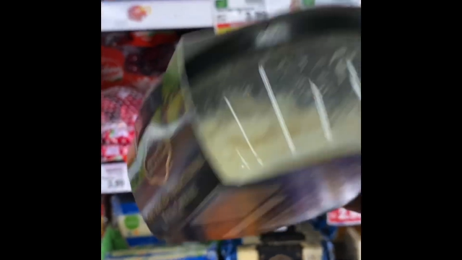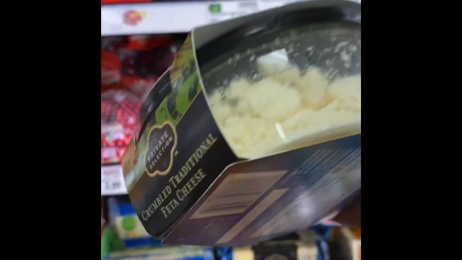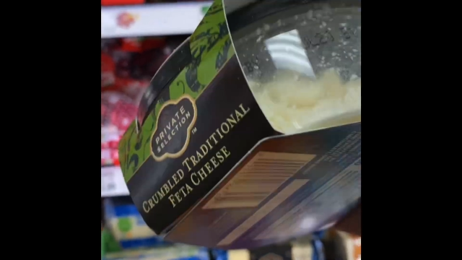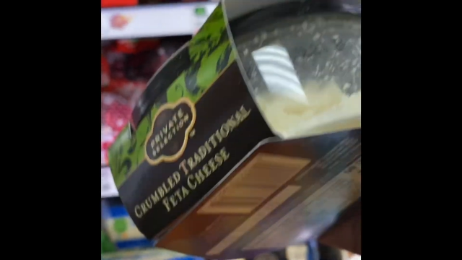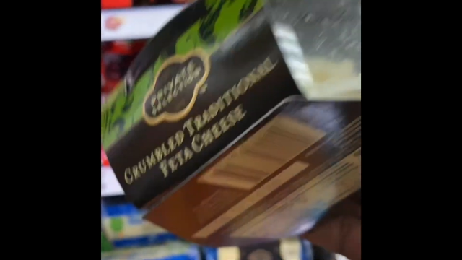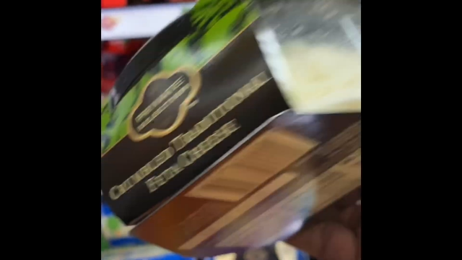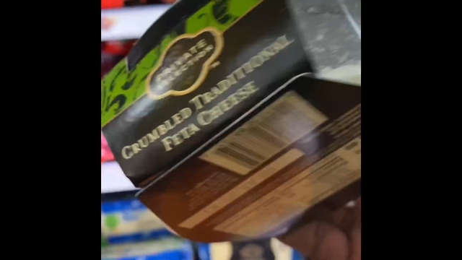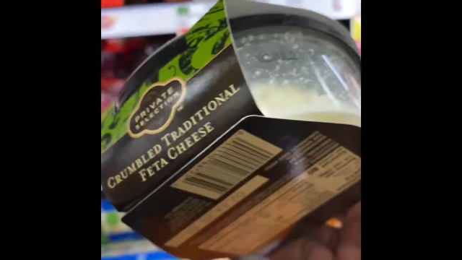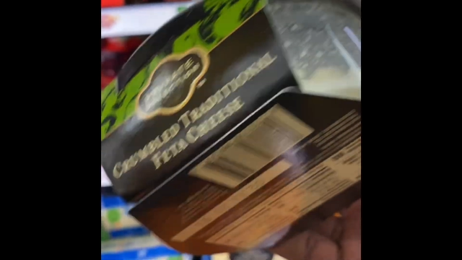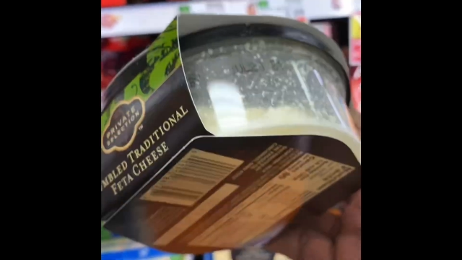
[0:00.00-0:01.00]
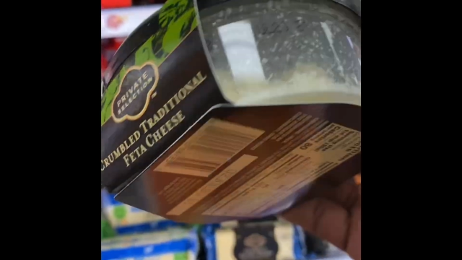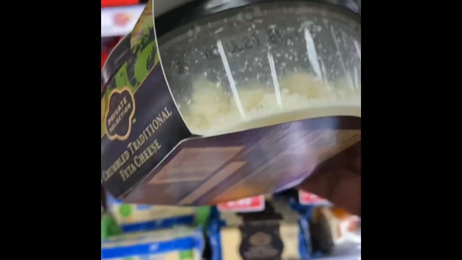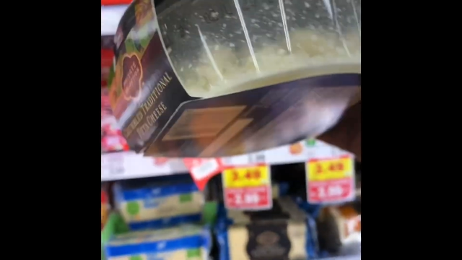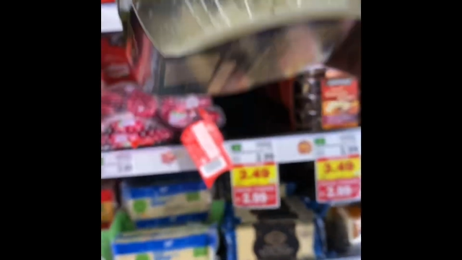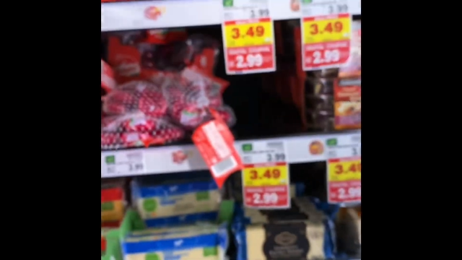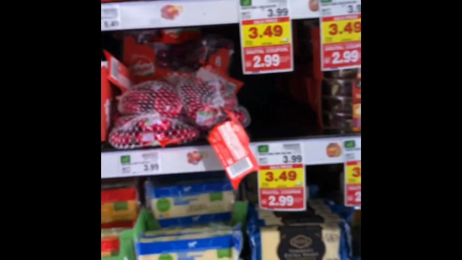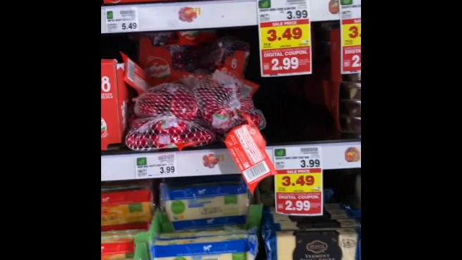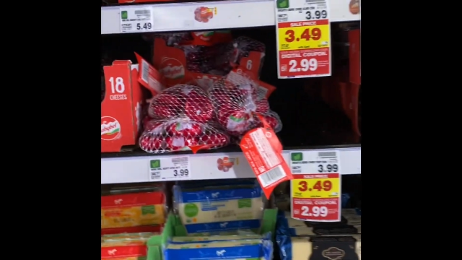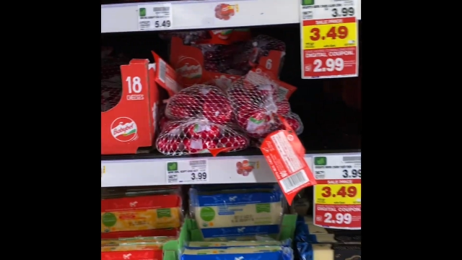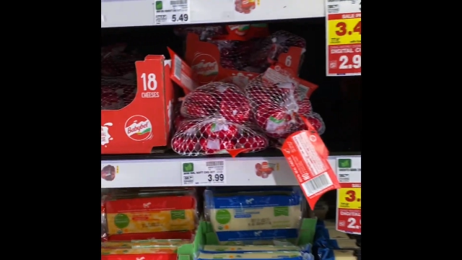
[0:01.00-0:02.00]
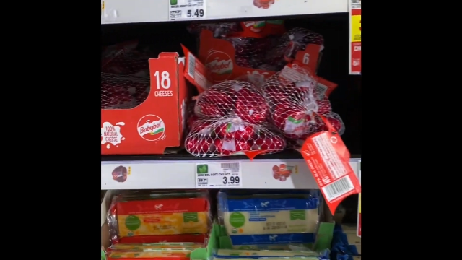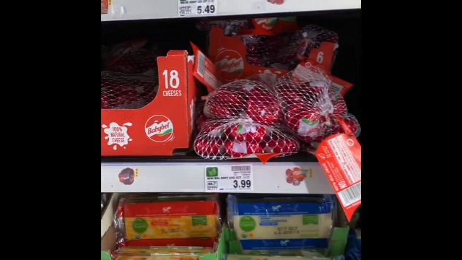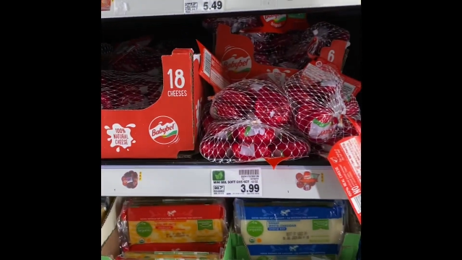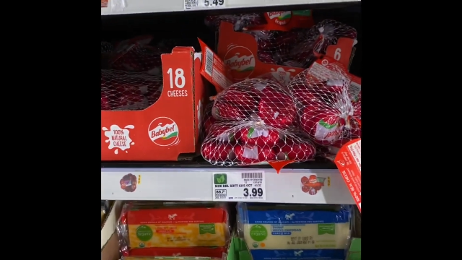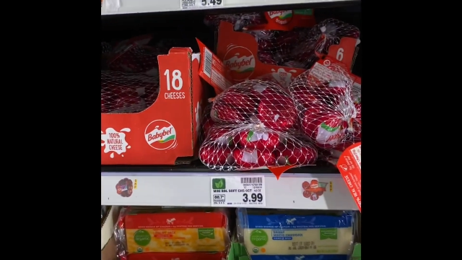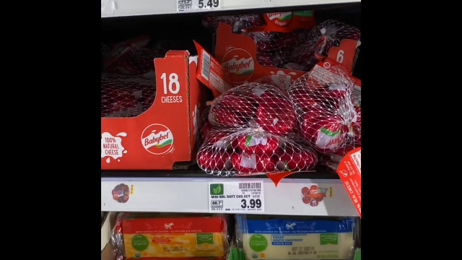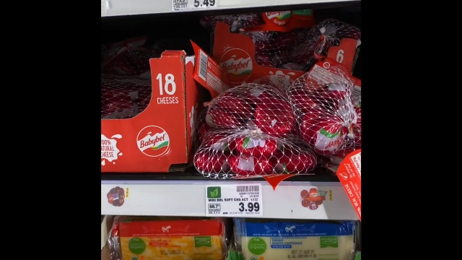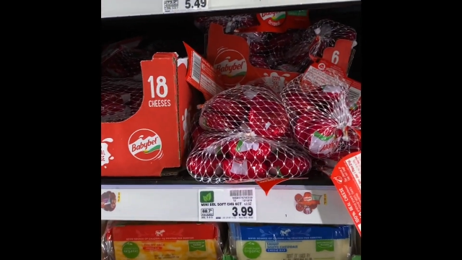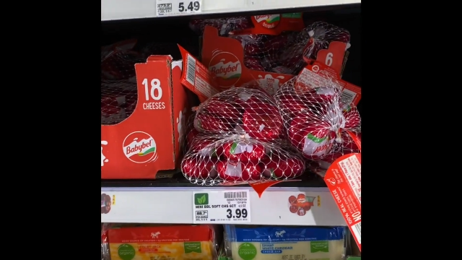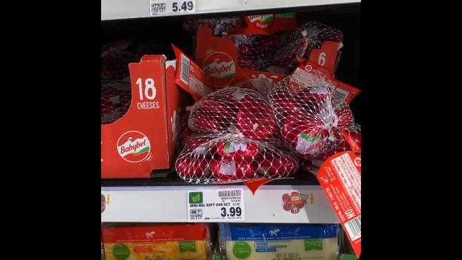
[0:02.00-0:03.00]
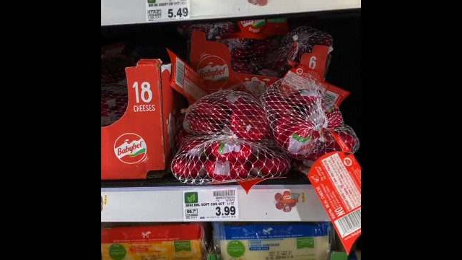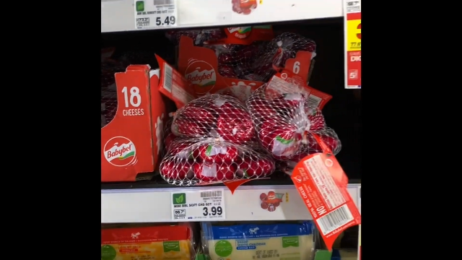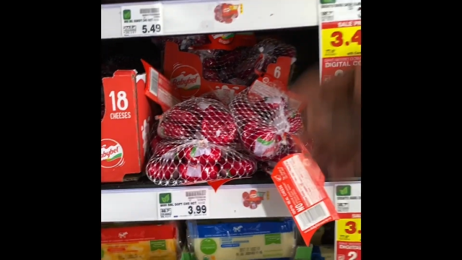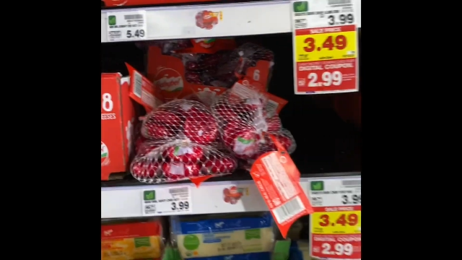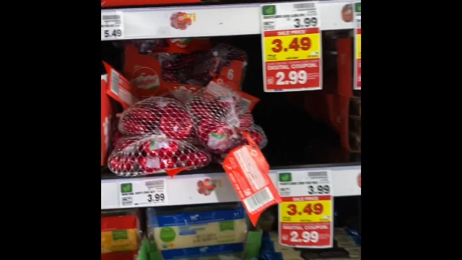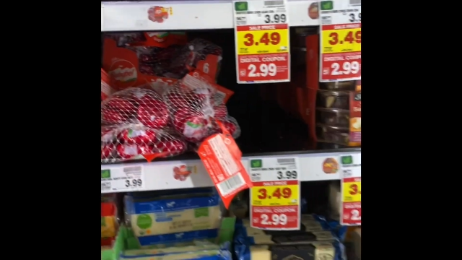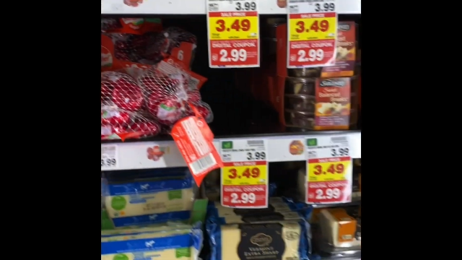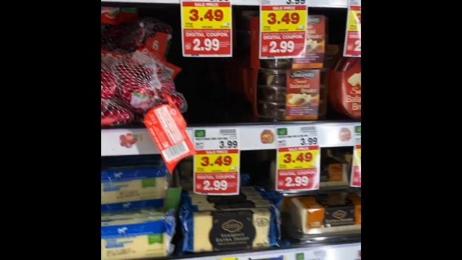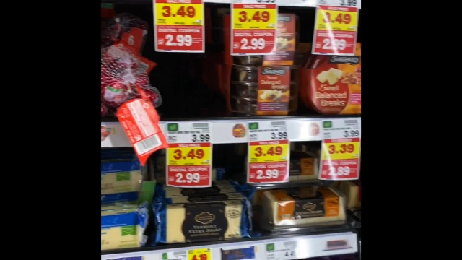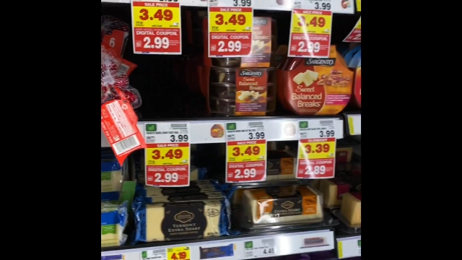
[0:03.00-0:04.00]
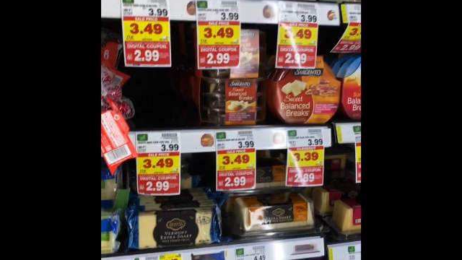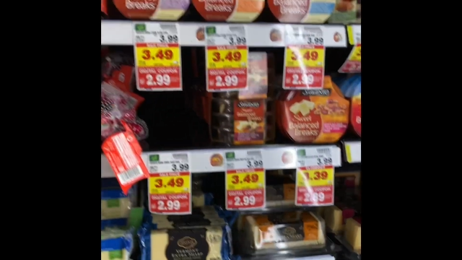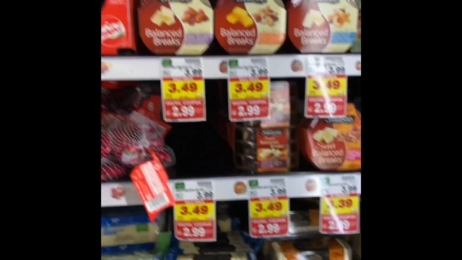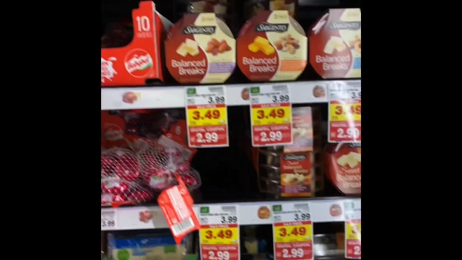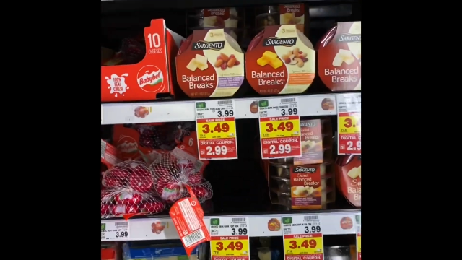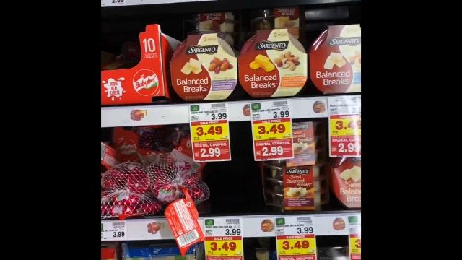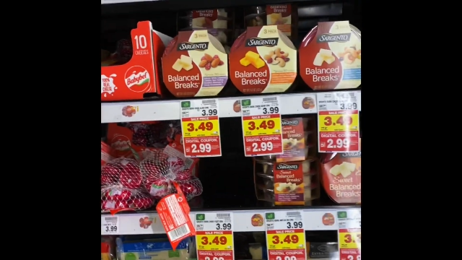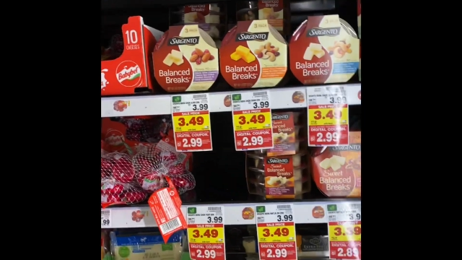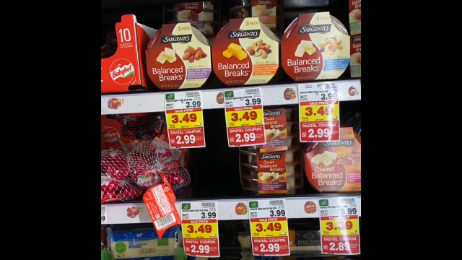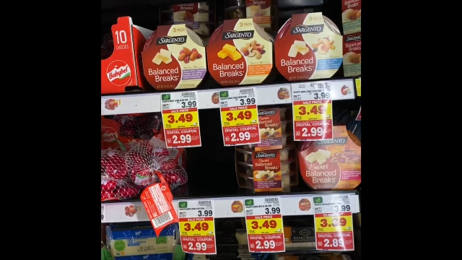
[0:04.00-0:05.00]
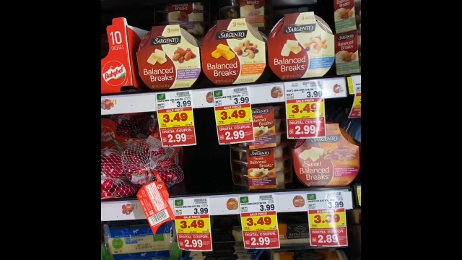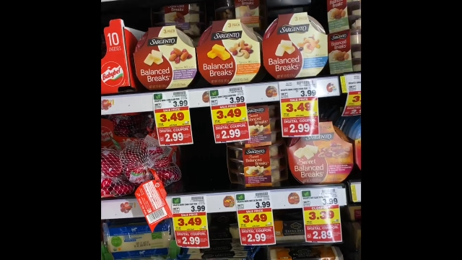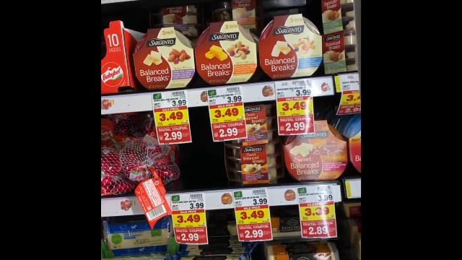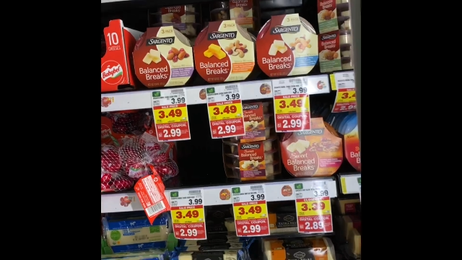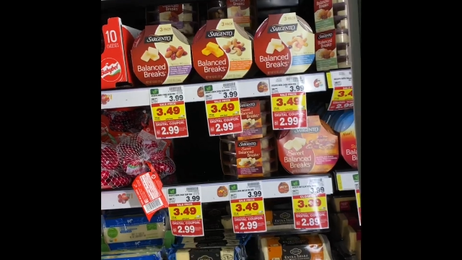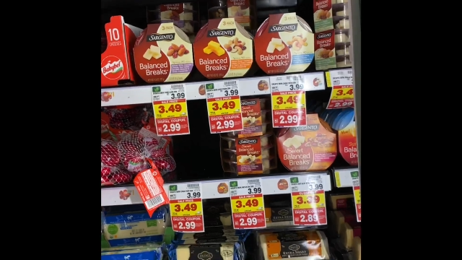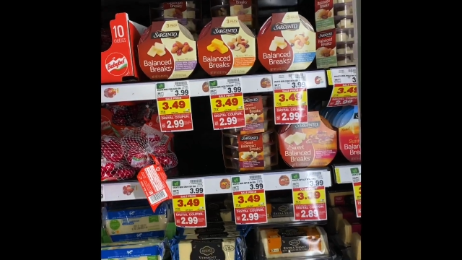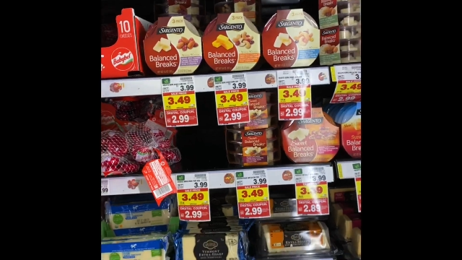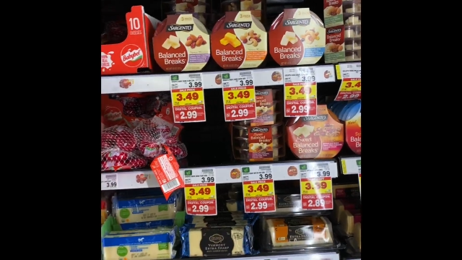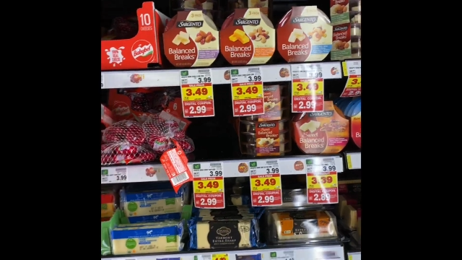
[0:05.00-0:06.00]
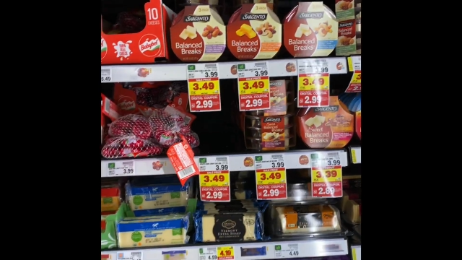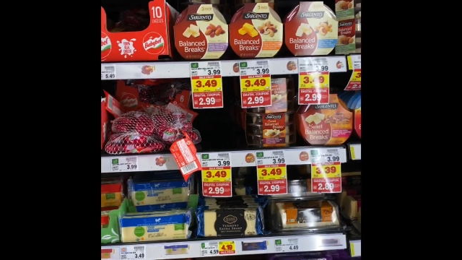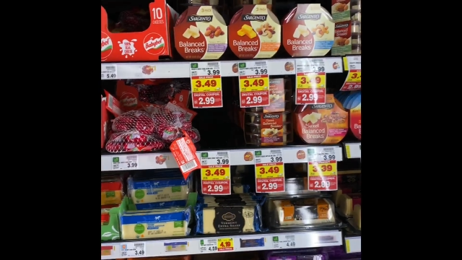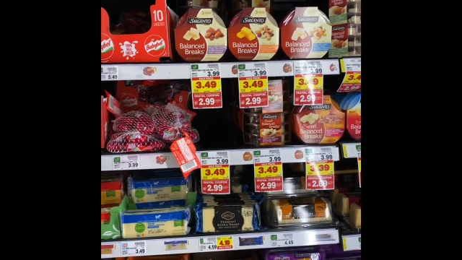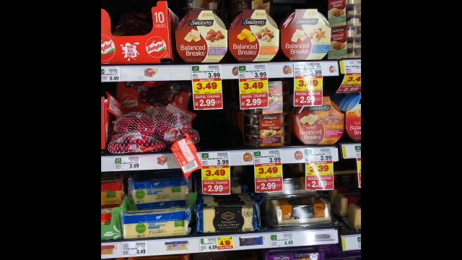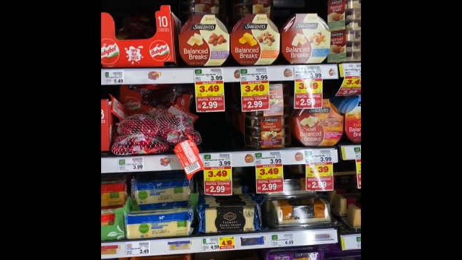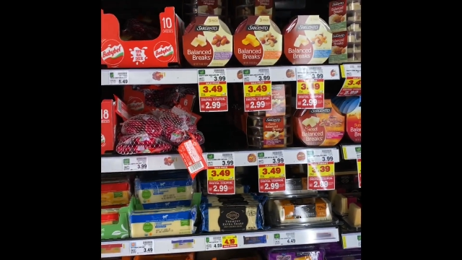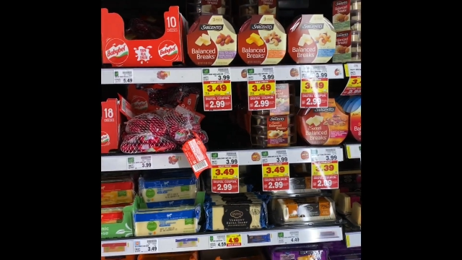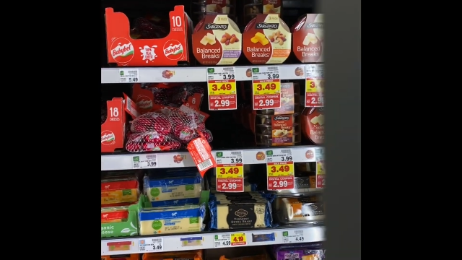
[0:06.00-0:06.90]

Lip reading: (no speaker visible)